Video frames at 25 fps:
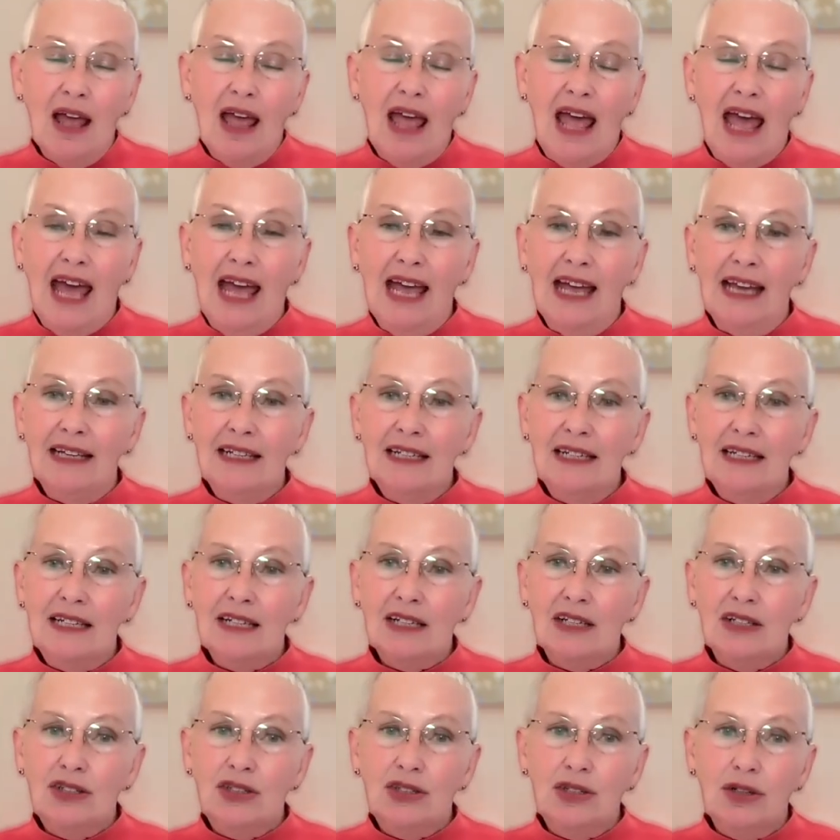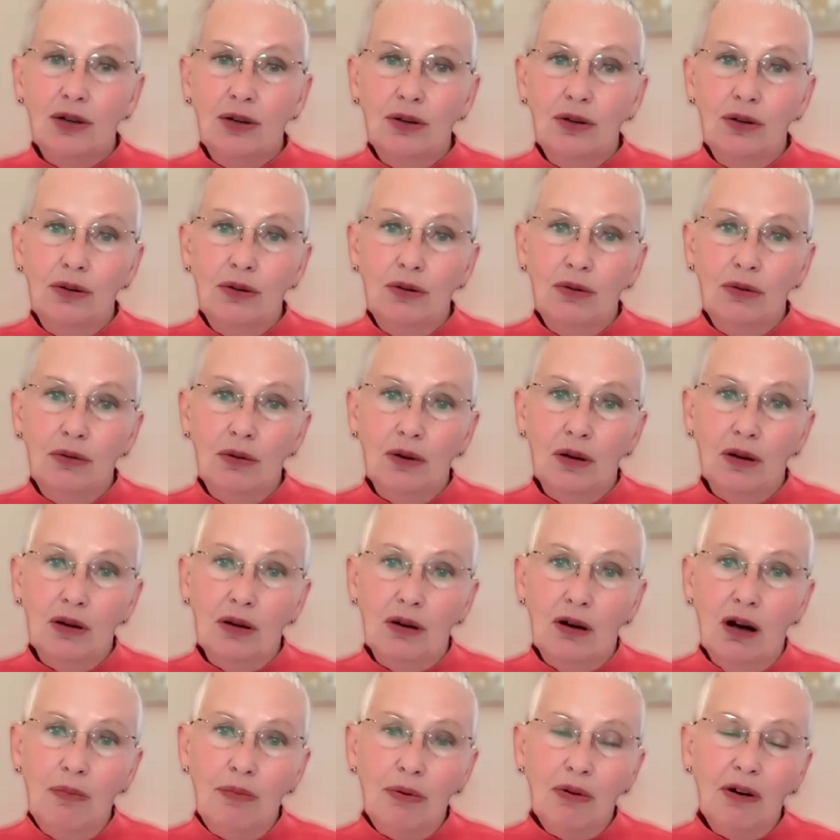And so
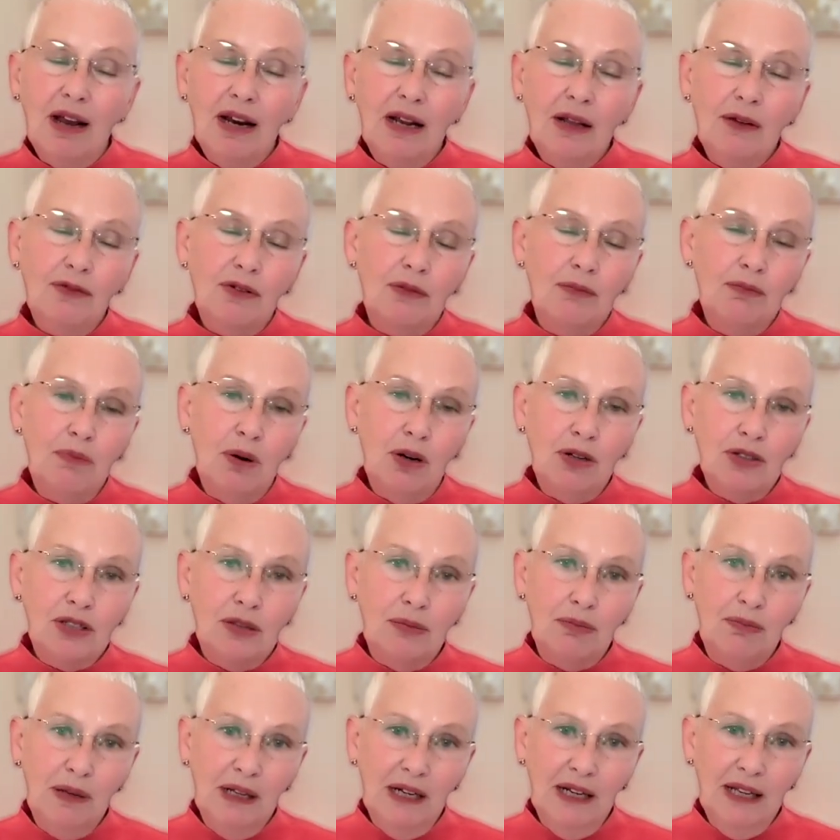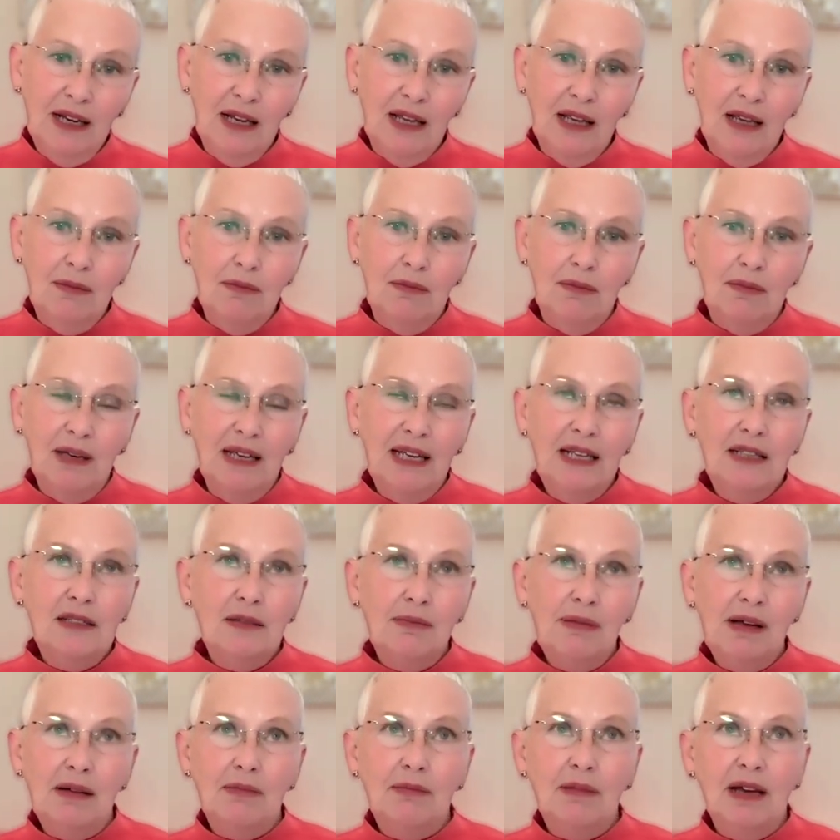operating from possibility means
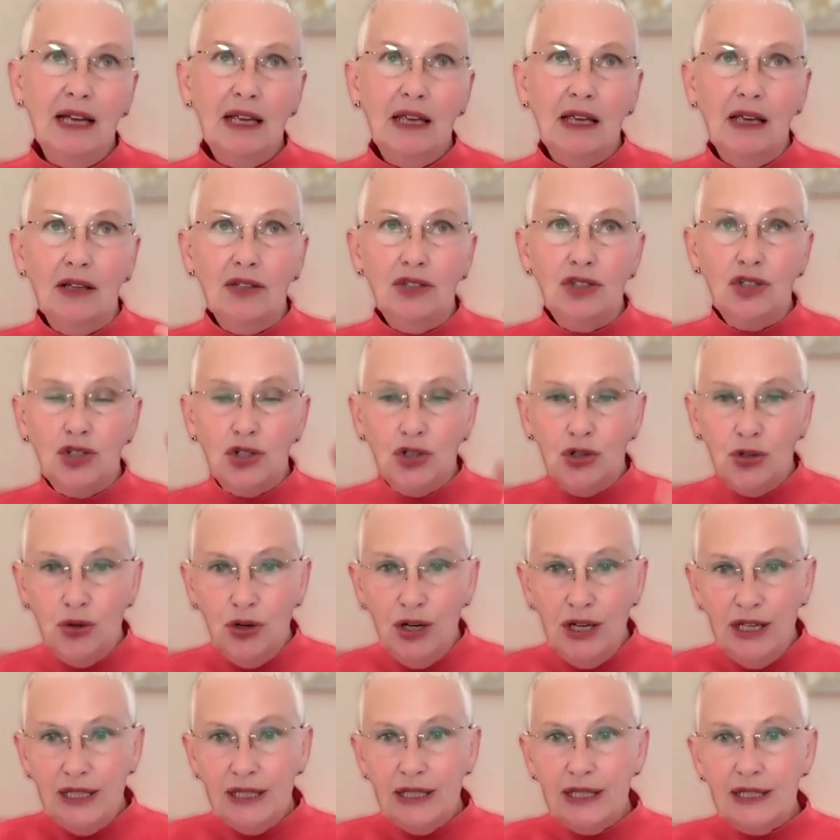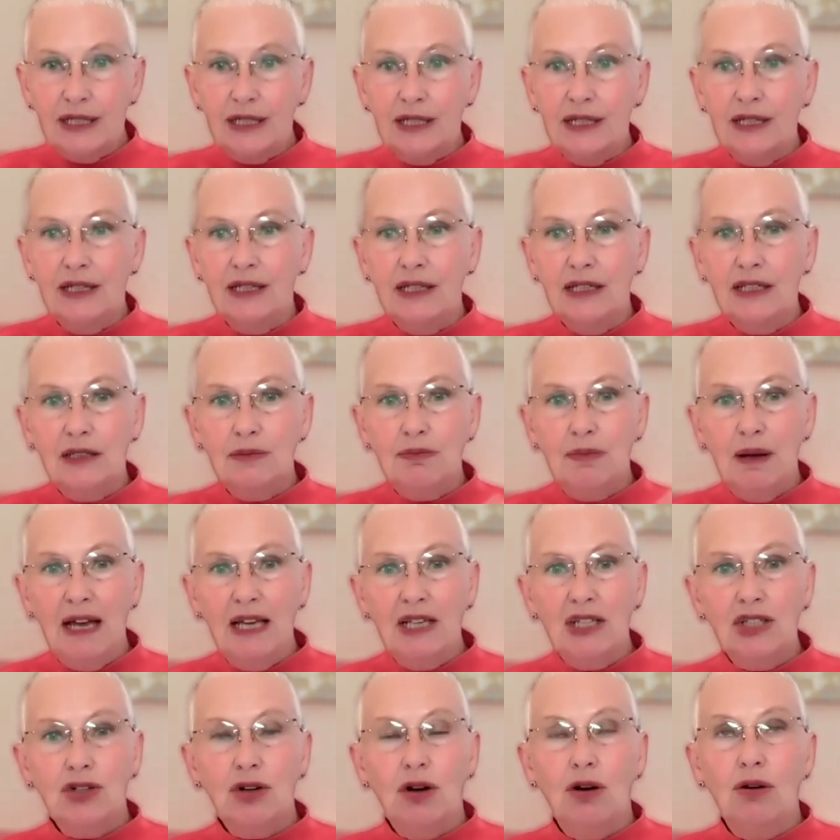about making choices
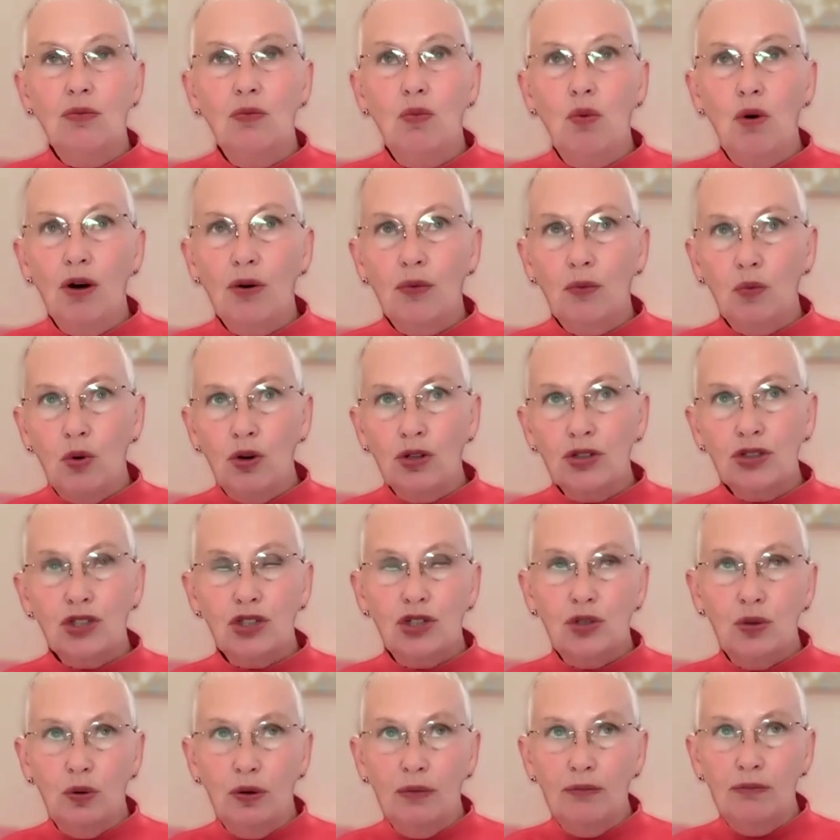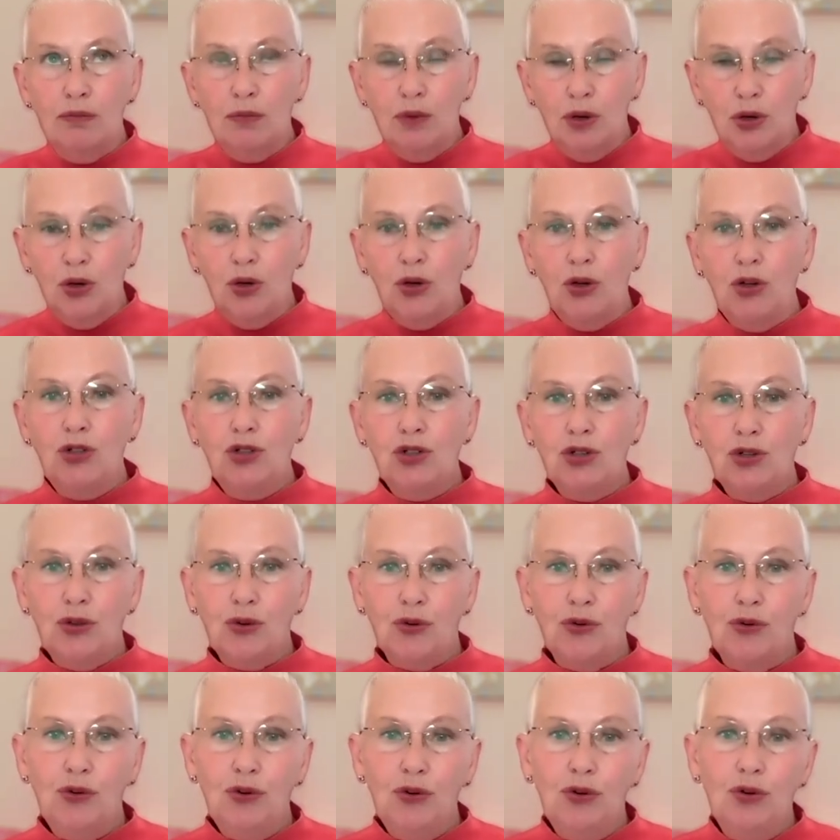based on what wants to emerge
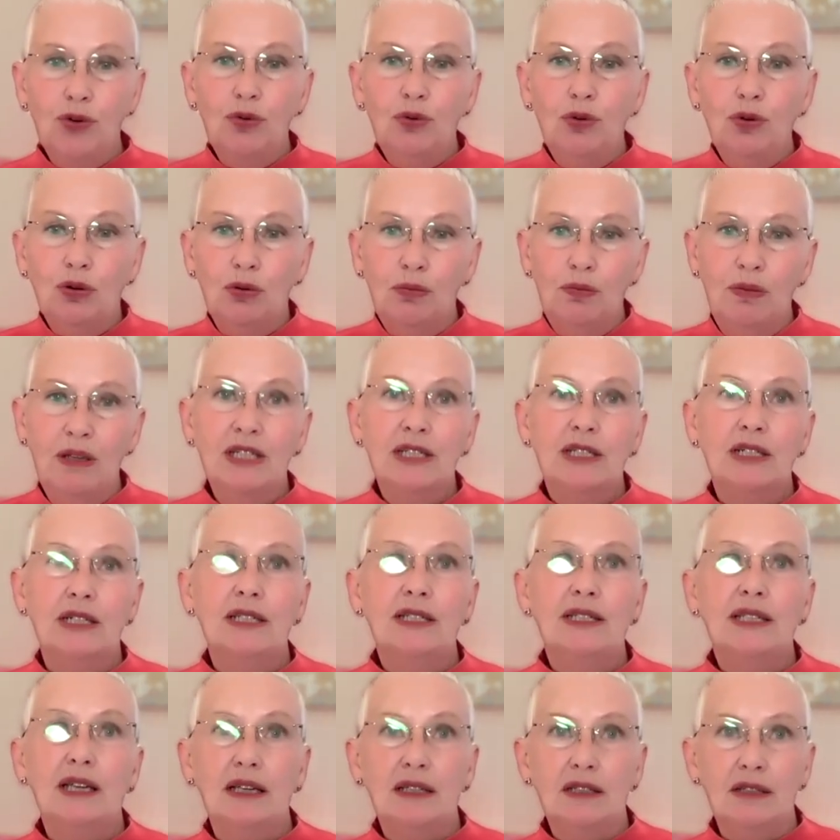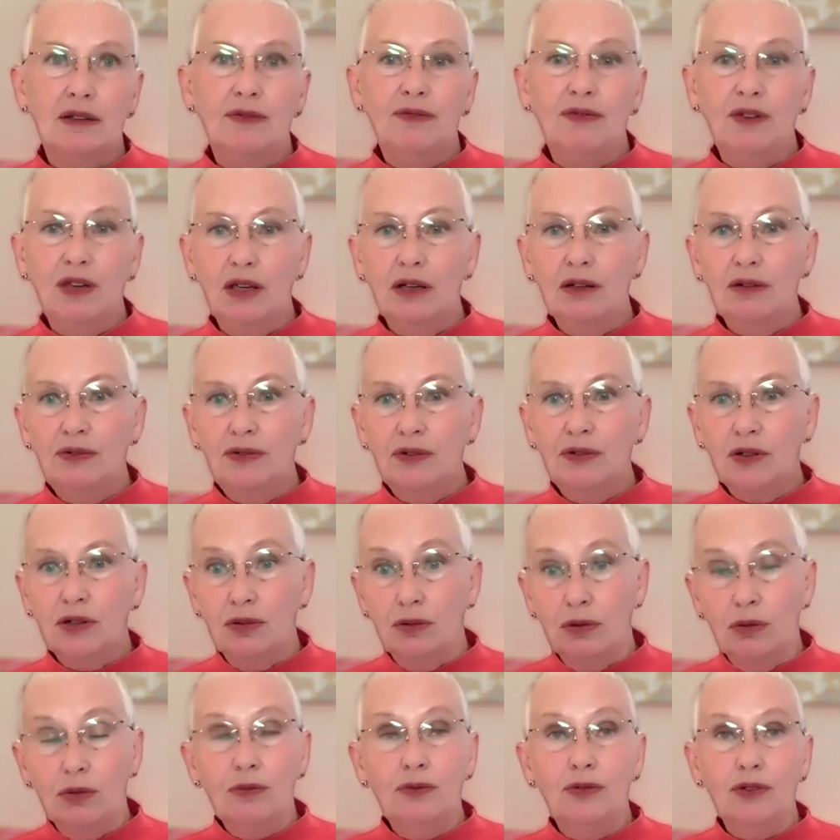through your business as a
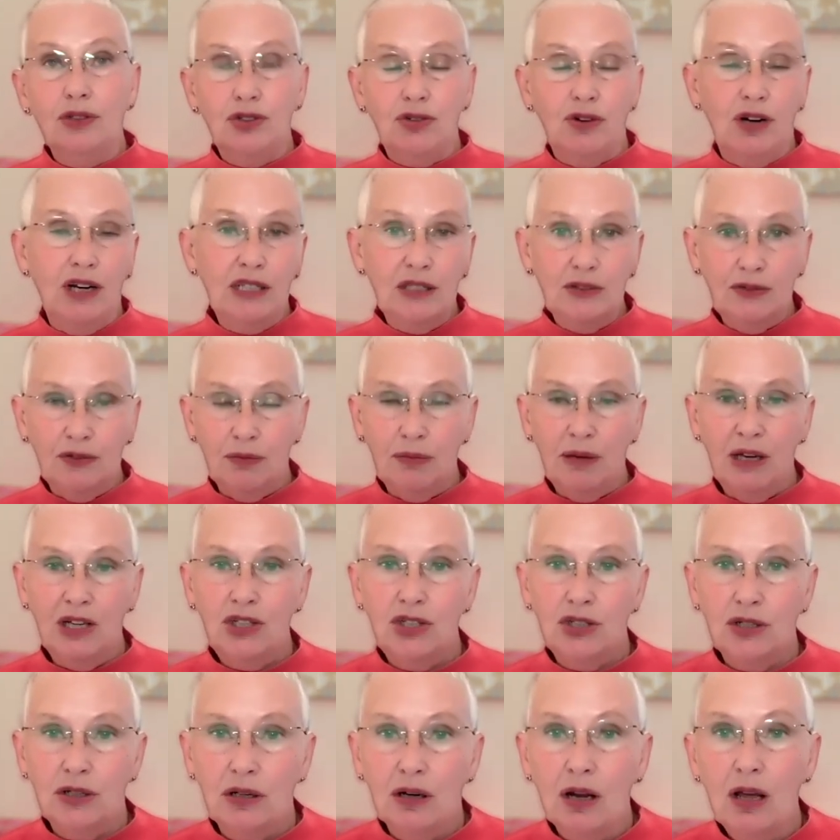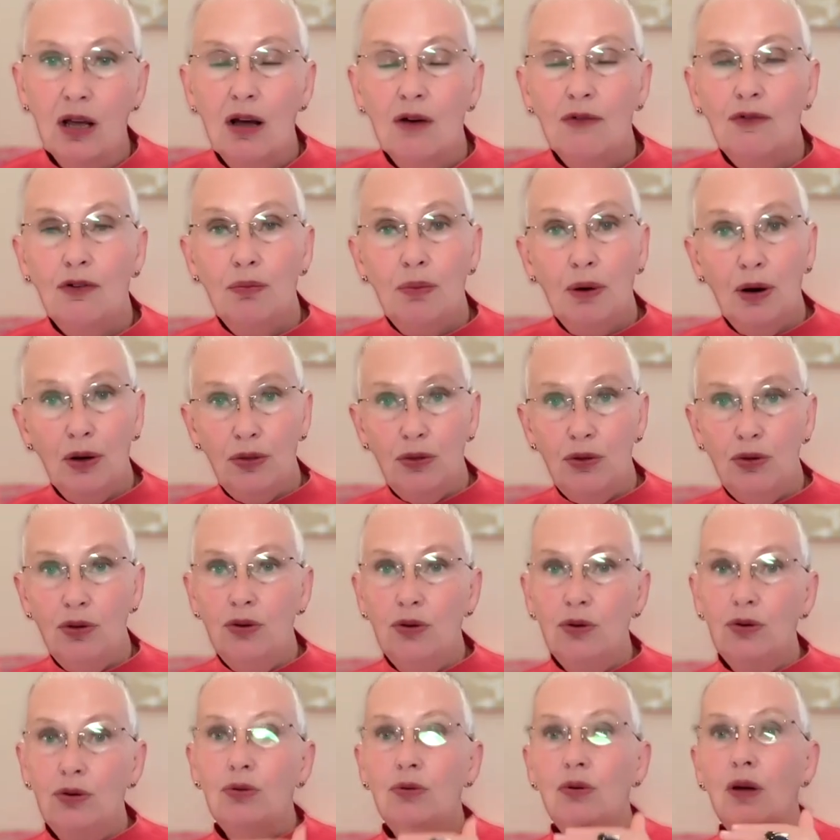vehicle for transformation for both
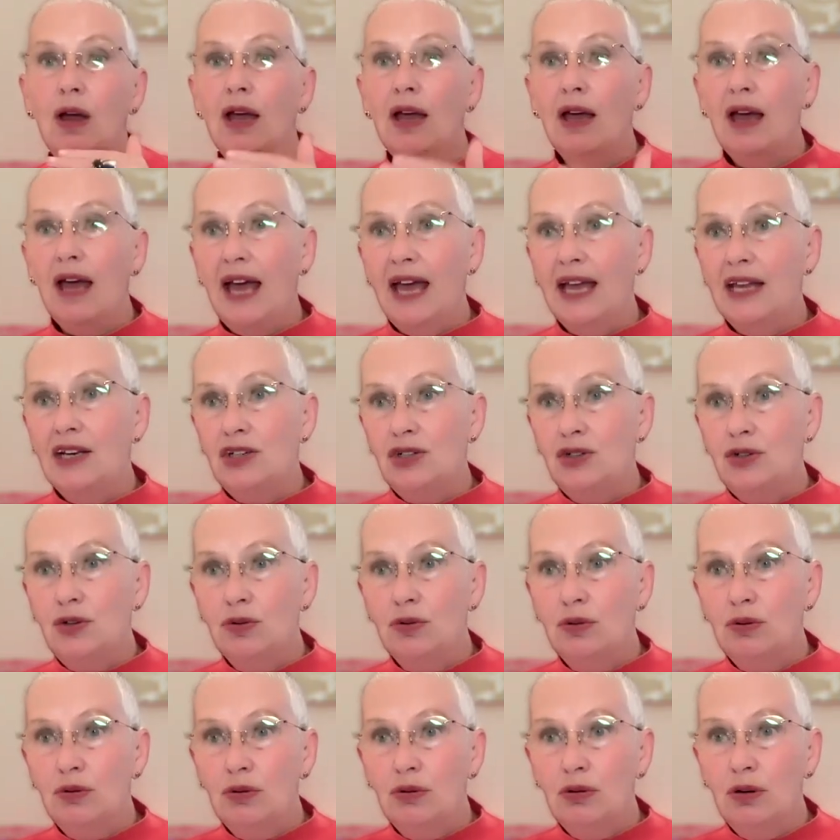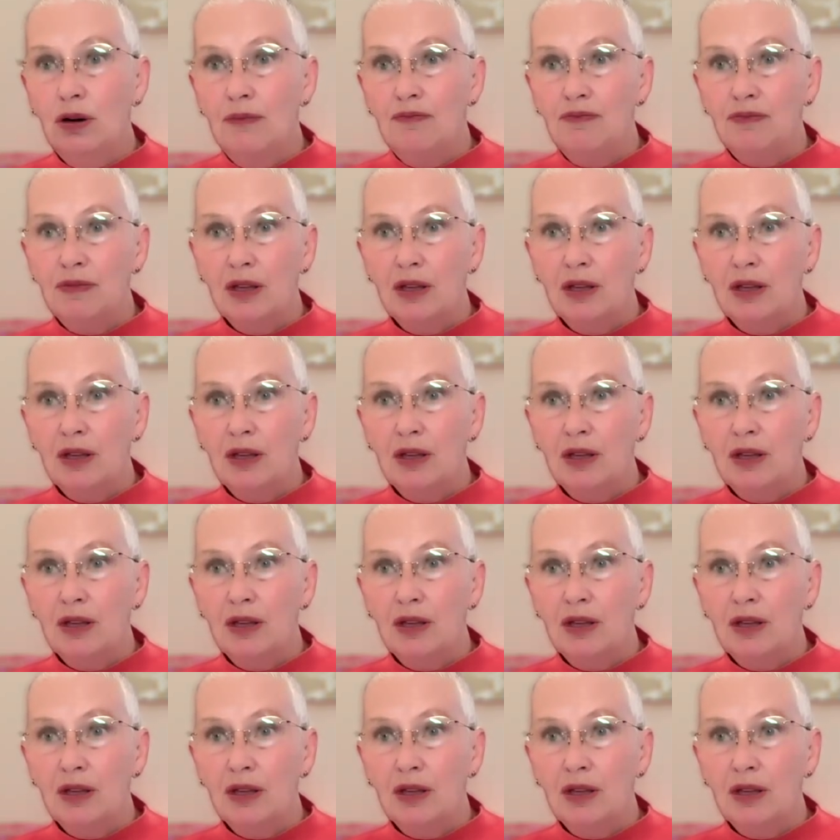you and your